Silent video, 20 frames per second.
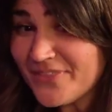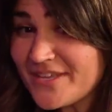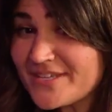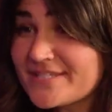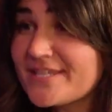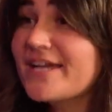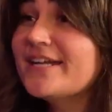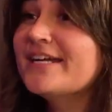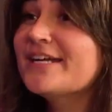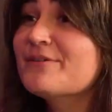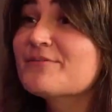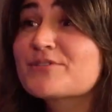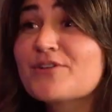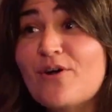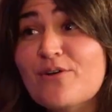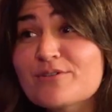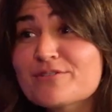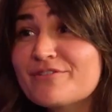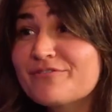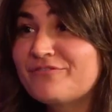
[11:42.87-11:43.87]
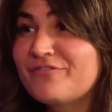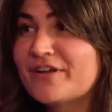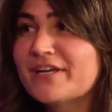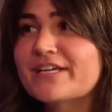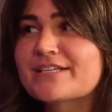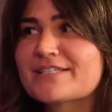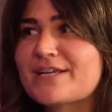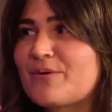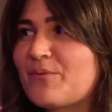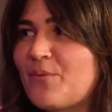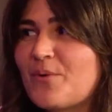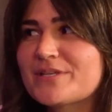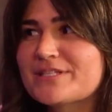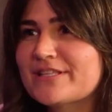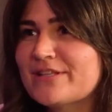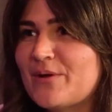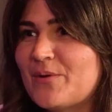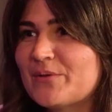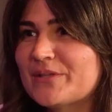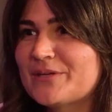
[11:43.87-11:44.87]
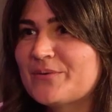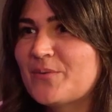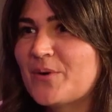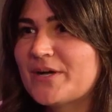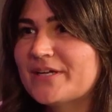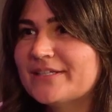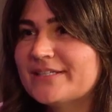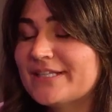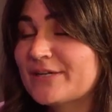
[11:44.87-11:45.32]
sign, and it was also funny because I wasn't the only one.